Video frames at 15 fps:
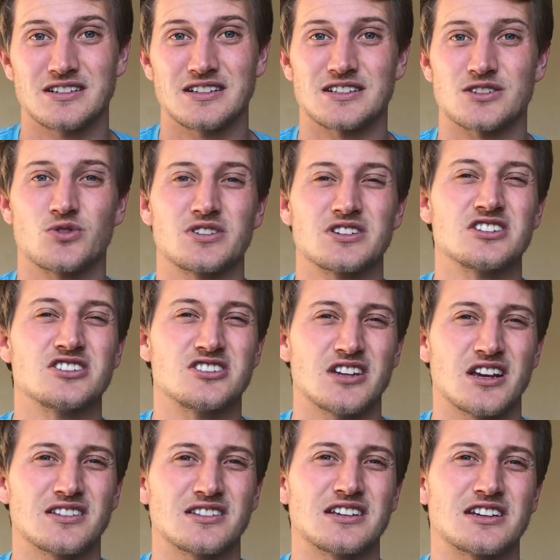He's going to
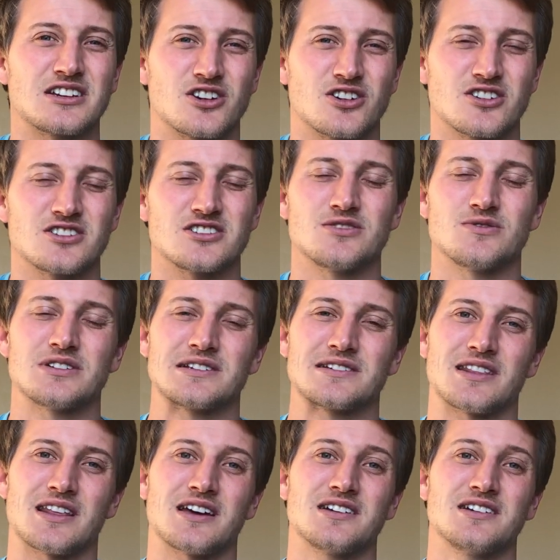gently encourage you into
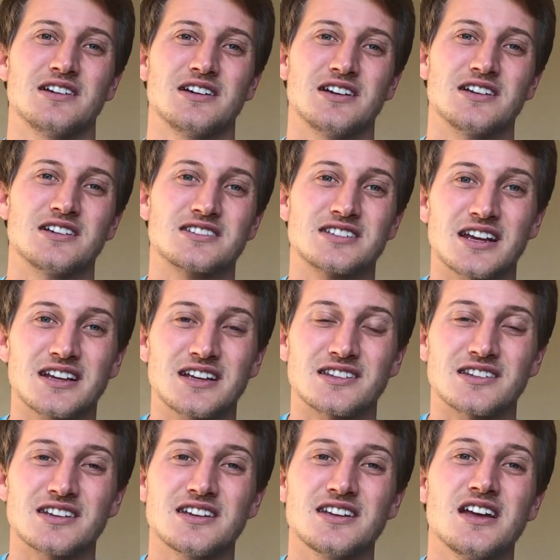that.
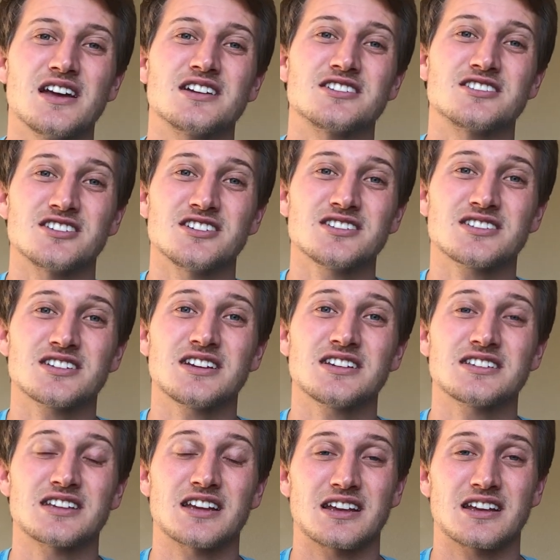Secondly,
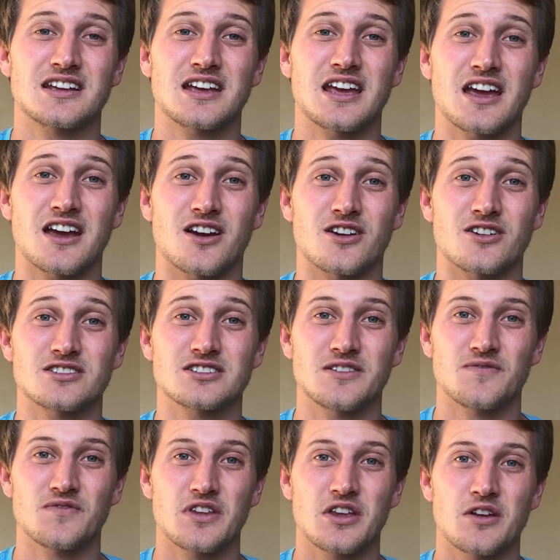Jesus cares
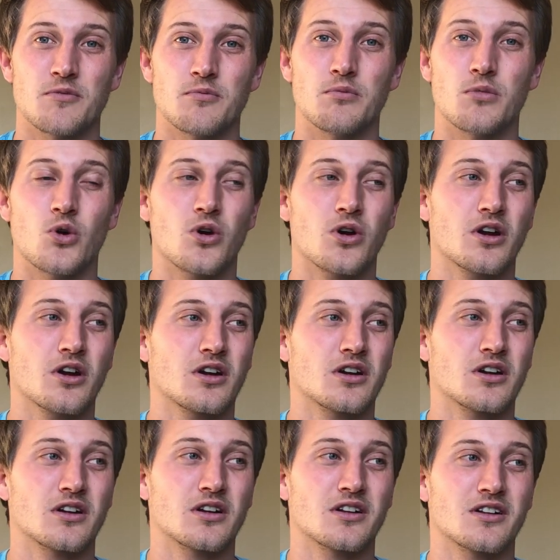
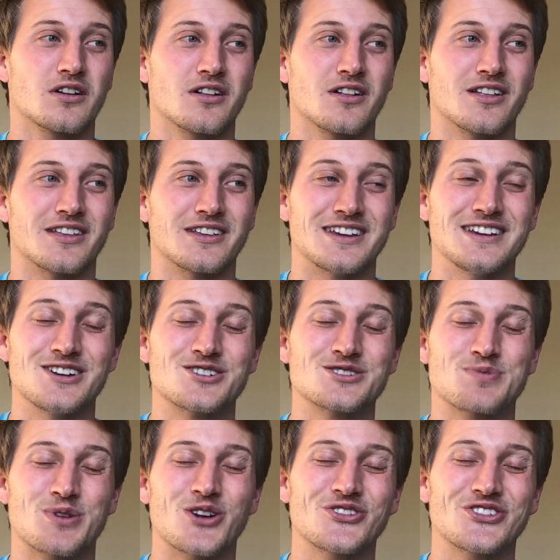more. He knows
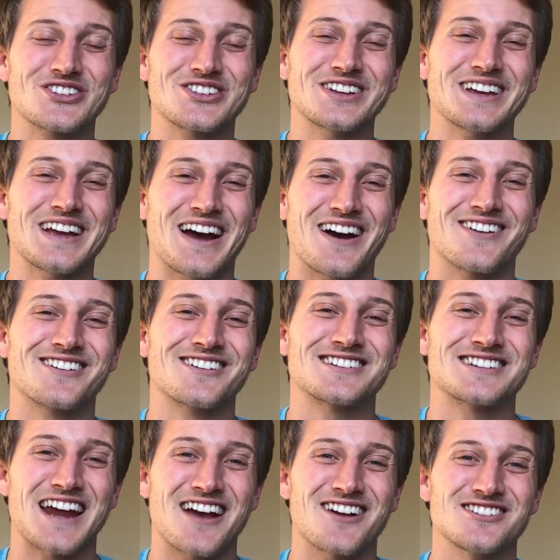perfectly how to
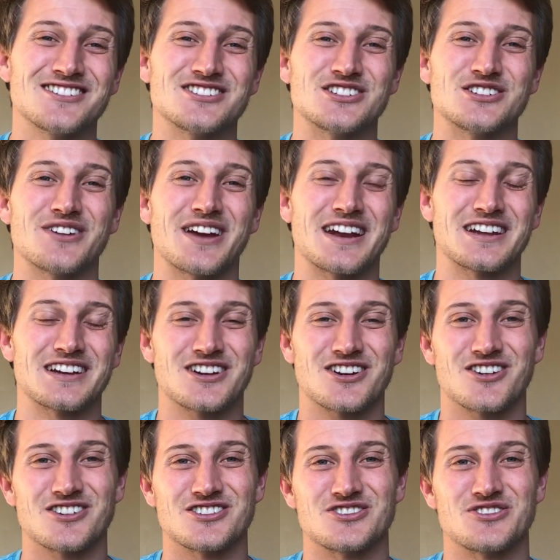challenge you and
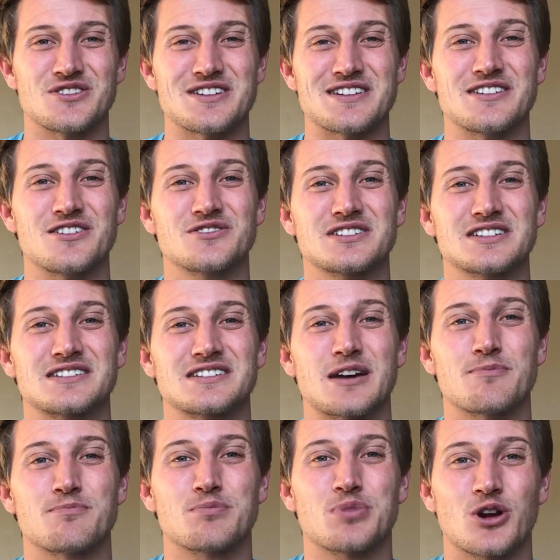encourage you. He knows
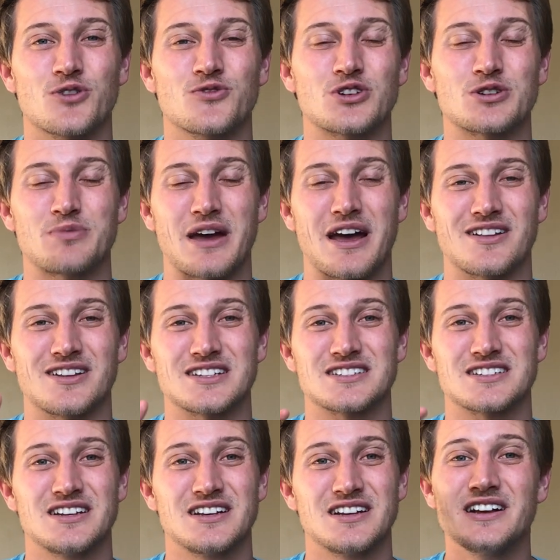that perfect balance.
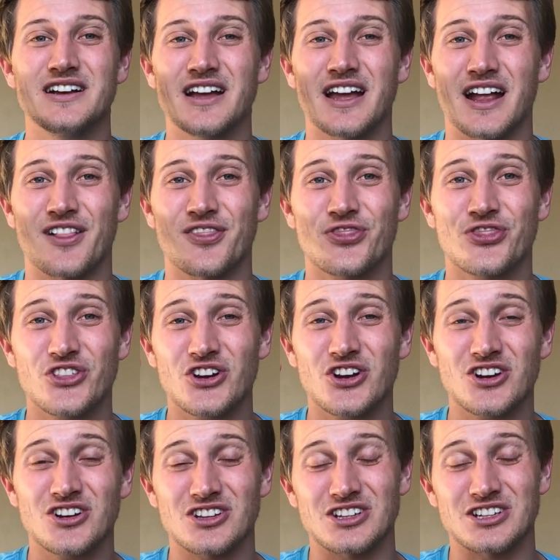And
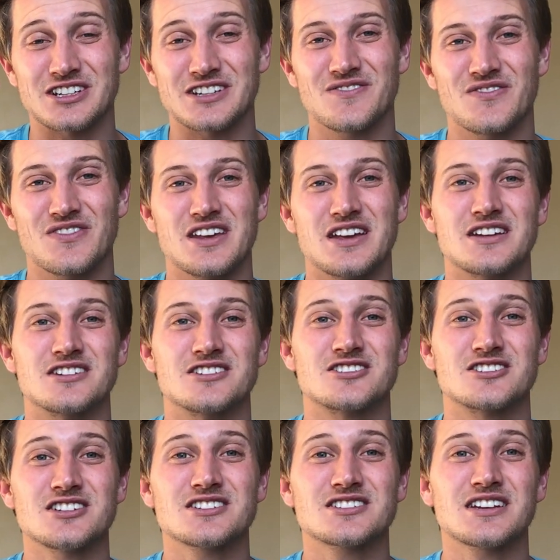thirdly,
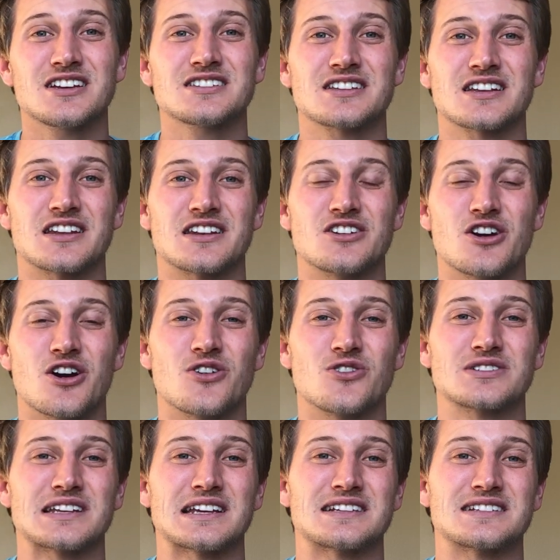Jesus
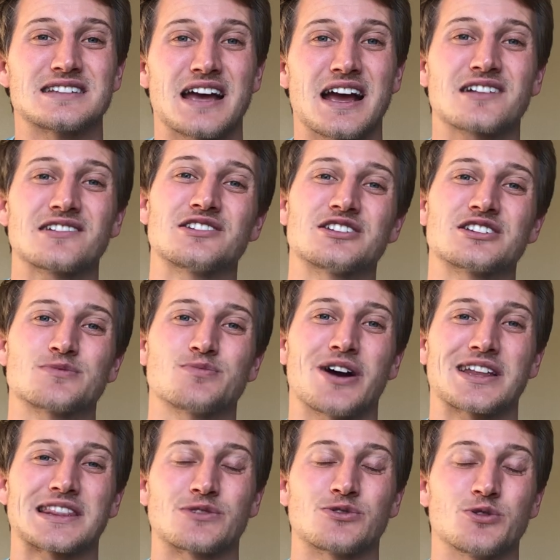knows exactly the
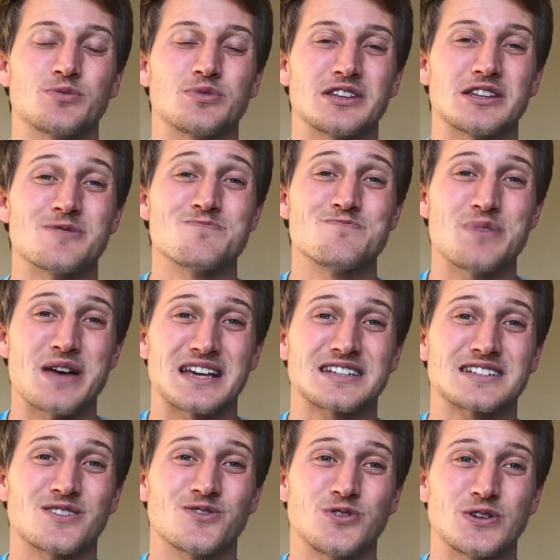spot that will be the
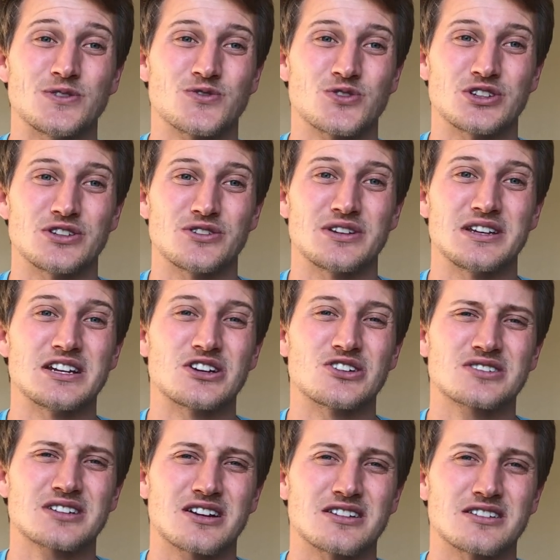best fit for you. He
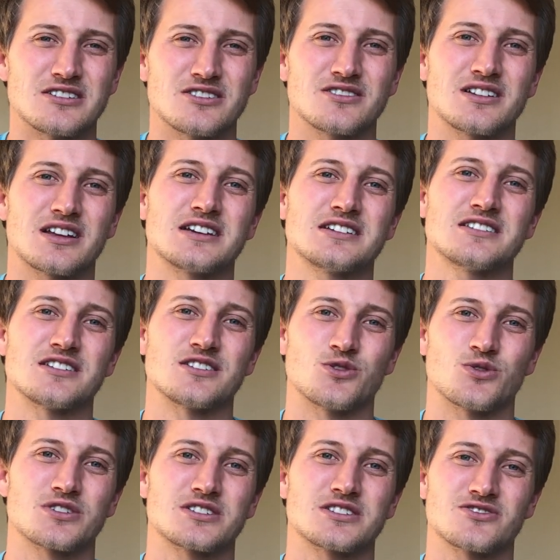knows how to utilize
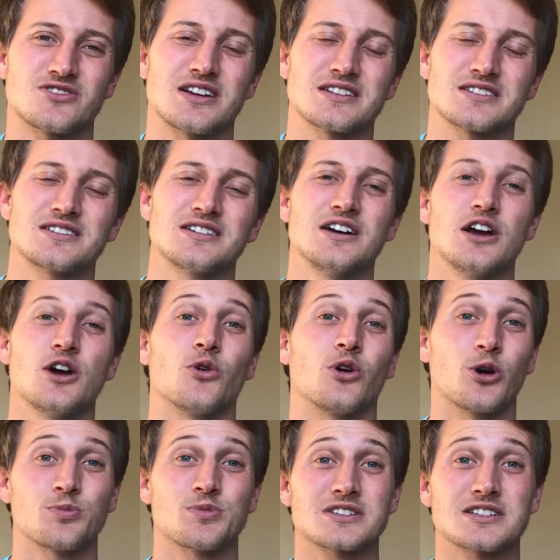your strengths. Well,
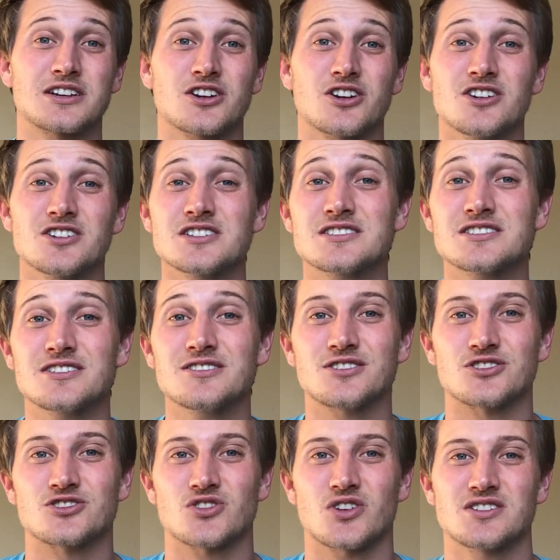I hope this encourages you to
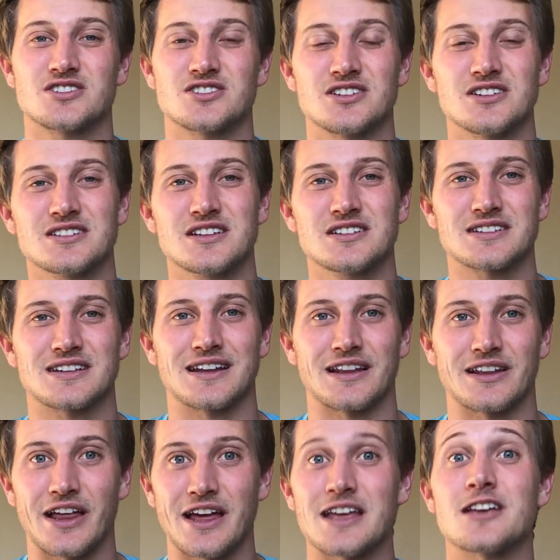trust Jesus and
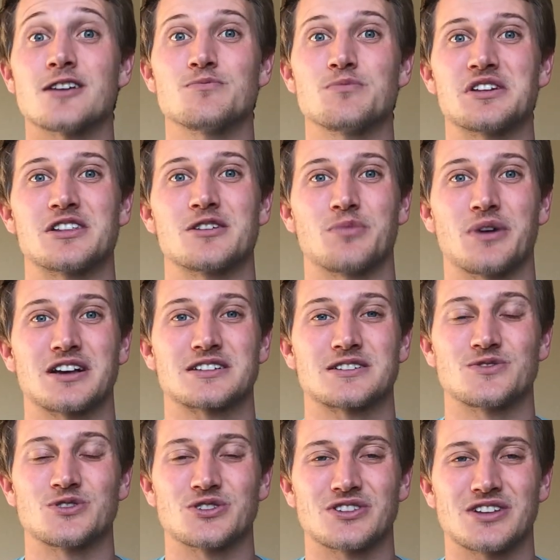let him be the boss
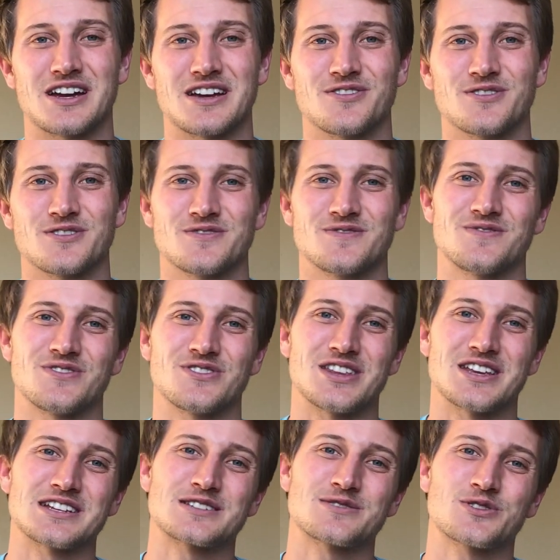of your life.
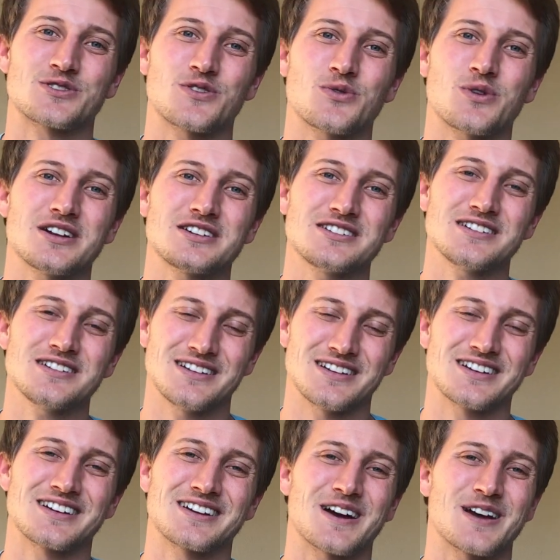Thank you so much for watching.
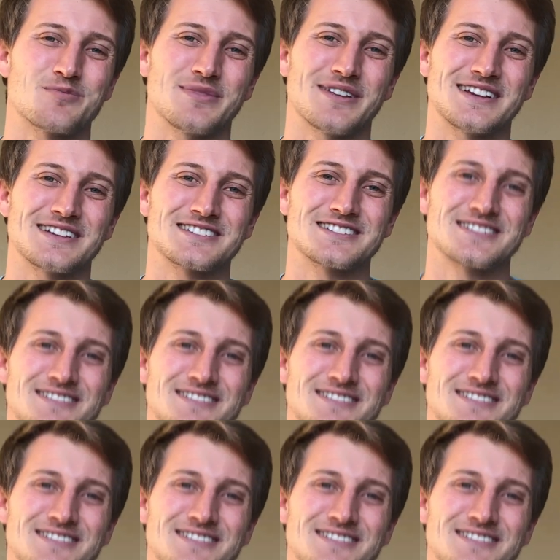God bless.